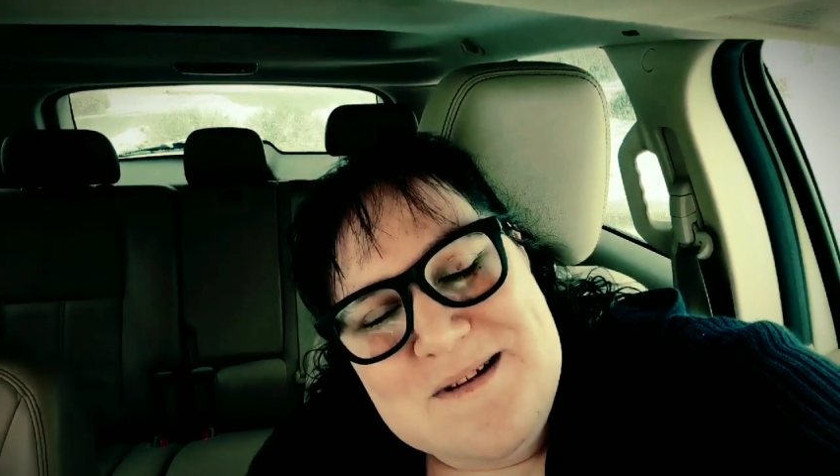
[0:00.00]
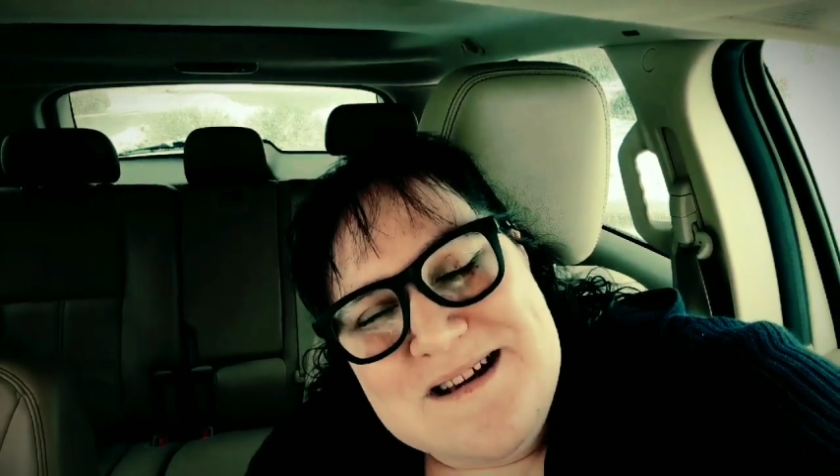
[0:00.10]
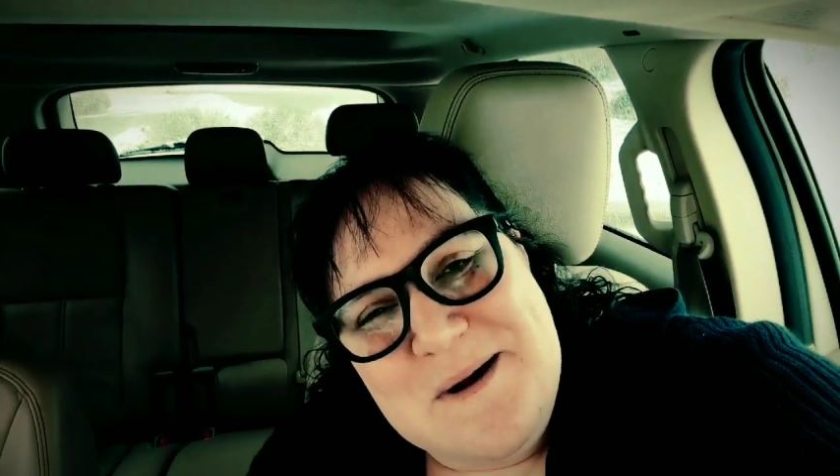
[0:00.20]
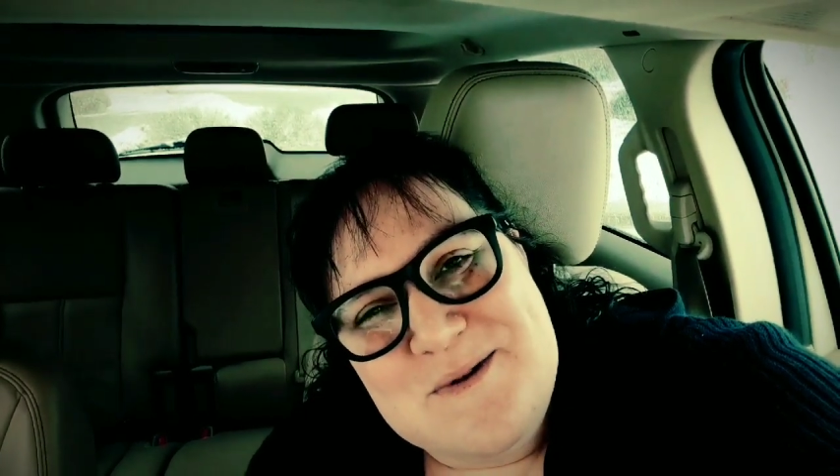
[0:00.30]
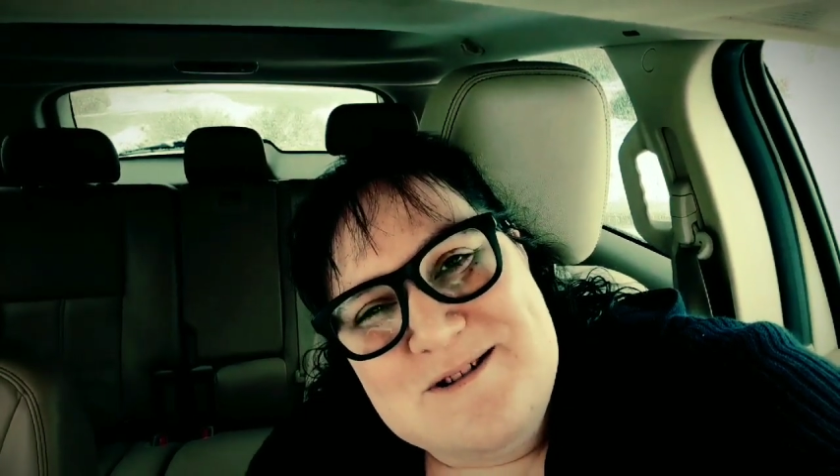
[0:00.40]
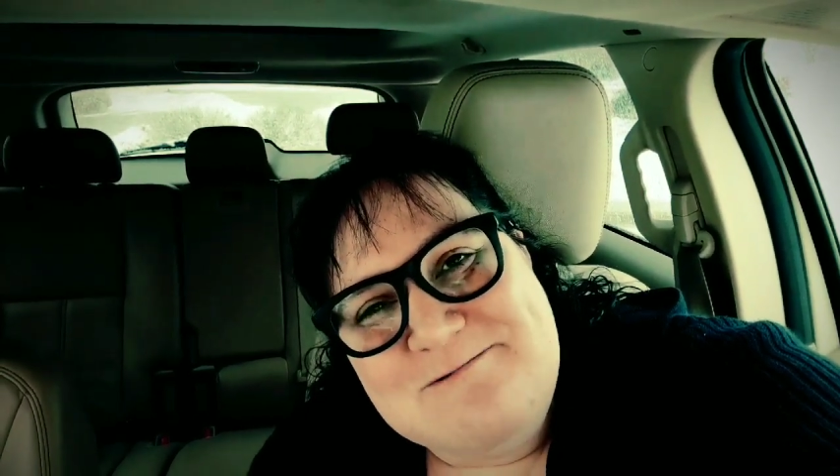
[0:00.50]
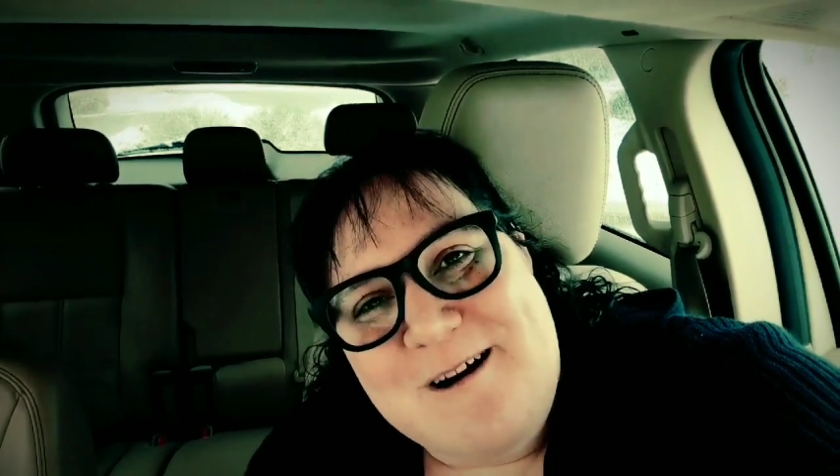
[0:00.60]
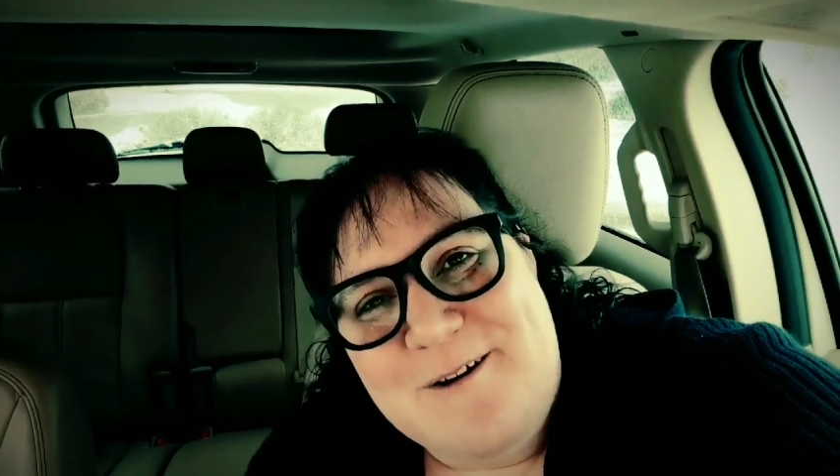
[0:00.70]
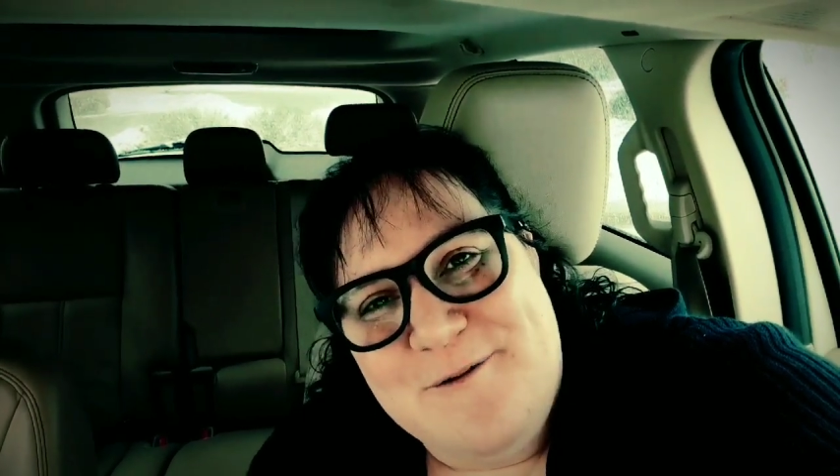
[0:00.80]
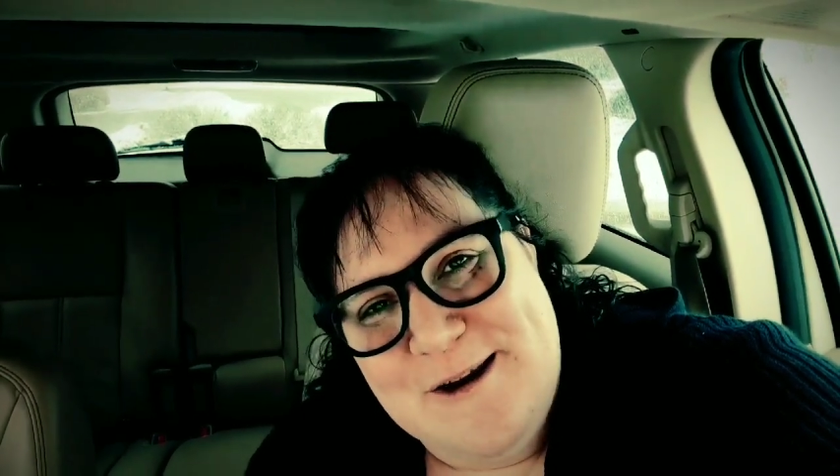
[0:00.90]
was a
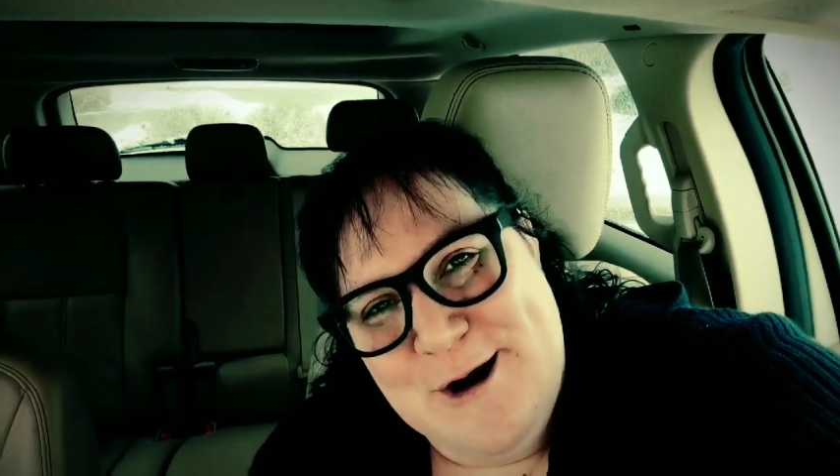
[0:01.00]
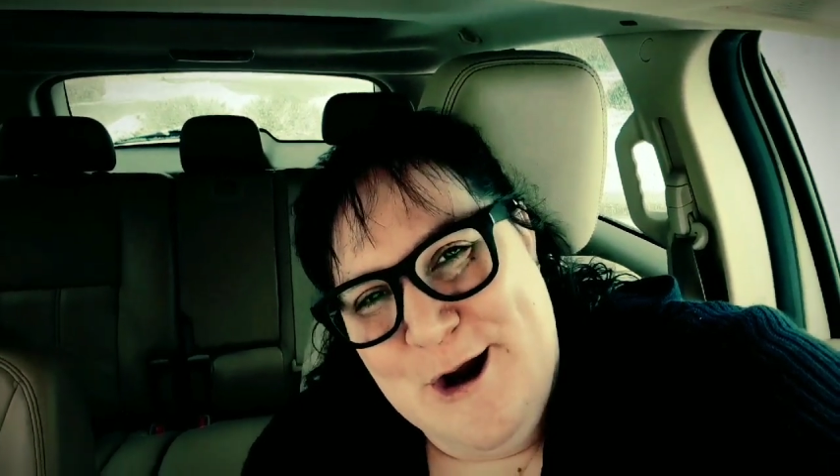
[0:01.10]
rough